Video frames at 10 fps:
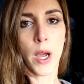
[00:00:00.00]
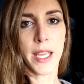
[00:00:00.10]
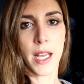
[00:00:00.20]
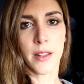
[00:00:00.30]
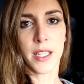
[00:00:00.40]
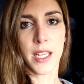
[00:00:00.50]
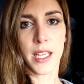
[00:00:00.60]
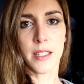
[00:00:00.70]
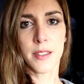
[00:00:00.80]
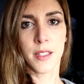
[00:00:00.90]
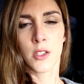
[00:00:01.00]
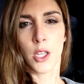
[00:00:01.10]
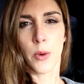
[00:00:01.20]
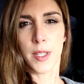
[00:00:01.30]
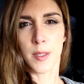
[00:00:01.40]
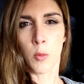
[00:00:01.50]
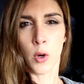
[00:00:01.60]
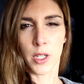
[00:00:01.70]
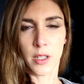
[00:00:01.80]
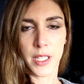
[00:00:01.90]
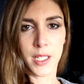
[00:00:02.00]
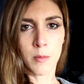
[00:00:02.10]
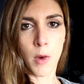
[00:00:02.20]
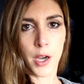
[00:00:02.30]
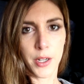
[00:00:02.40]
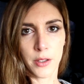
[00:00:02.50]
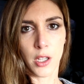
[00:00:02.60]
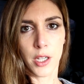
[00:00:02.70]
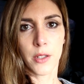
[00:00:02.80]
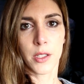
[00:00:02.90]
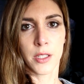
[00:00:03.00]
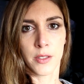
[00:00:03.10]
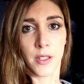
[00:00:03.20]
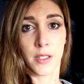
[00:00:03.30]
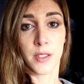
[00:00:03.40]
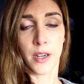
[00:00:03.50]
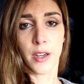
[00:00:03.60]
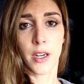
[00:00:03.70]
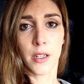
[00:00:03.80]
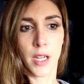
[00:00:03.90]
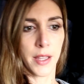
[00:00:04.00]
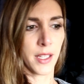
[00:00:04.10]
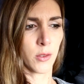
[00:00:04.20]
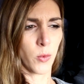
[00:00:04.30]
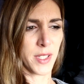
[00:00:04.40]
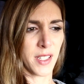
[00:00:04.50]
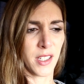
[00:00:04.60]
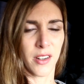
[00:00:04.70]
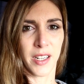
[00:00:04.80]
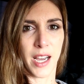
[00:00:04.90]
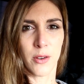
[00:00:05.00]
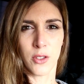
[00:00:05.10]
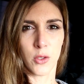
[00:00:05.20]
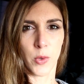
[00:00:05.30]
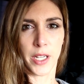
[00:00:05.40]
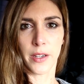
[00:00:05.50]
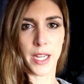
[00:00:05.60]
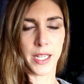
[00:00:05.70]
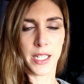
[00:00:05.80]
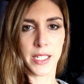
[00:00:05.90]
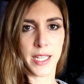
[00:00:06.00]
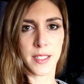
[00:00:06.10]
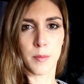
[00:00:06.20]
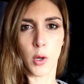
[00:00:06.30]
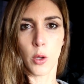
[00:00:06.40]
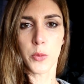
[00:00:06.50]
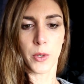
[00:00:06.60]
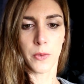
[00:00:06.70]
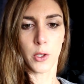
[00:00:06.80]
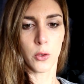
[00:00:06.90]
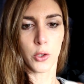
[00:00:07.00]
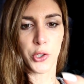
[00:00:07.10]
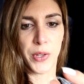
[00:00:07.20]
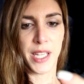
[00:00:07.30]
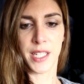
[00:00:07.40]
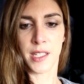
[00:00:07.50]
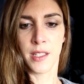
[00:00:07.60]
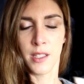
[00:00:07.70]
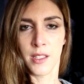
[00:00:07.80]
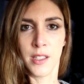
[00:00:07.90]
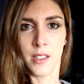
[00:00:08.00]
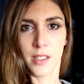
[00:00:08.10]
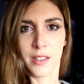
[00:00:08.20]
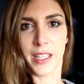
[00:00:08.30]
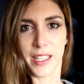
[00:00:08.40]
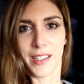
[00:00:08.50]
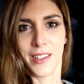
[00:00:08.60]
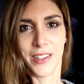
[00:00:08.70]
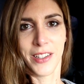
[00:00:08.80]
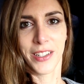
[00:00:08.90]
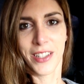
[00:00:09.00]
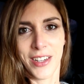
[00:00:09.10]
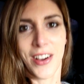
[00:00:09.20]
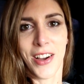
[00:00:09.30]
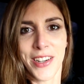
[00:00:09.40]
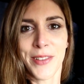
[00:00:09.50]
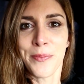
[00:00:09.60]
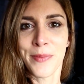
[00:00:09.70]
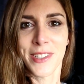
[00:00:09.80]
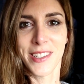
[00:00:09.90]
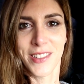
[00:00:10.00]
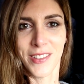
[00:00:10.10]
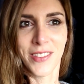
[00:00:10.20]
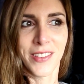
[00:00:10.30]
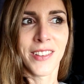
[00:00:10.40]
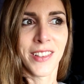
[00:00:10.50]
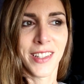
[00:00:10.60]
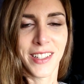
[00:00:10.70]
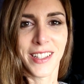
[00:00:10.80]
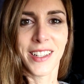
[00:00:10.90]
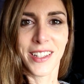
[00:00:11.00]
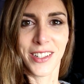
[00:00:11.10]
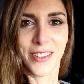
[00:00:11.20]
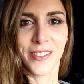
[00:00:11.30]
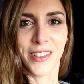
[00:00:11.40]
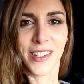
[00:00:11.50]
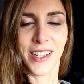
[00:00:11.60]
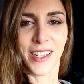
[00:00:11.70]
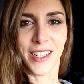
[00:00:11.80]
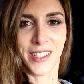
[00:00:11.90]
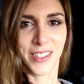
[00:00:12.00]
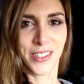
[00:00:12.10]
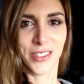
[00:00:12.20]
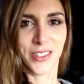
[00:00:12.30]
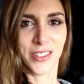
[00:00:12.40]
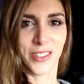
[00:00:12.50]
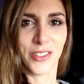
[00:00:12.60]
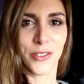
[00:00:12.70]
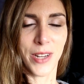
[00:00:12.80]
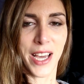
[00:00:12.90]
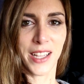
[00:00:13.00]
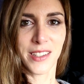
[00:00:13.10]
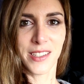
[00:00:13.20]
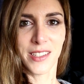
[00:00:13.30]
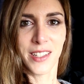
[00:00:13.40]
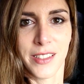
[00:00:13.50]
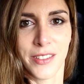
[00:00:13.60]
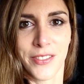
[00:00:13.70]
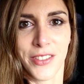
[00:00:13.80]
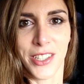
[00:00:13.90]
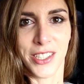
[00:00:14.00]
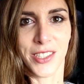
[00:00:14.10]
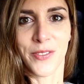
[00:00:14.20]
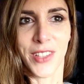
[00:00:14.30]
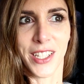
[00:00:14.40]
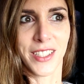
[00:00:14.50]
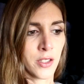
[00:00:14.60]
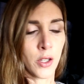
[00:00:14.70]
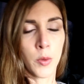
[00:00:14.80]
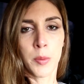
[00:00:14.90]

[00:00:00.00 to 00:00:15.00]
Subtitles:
white LEDs, so it's a more clean, modern look in the interior. I think what's in here right now is just regular incandescent bulbs with little green, like, condoms over their doodads or something. So I'm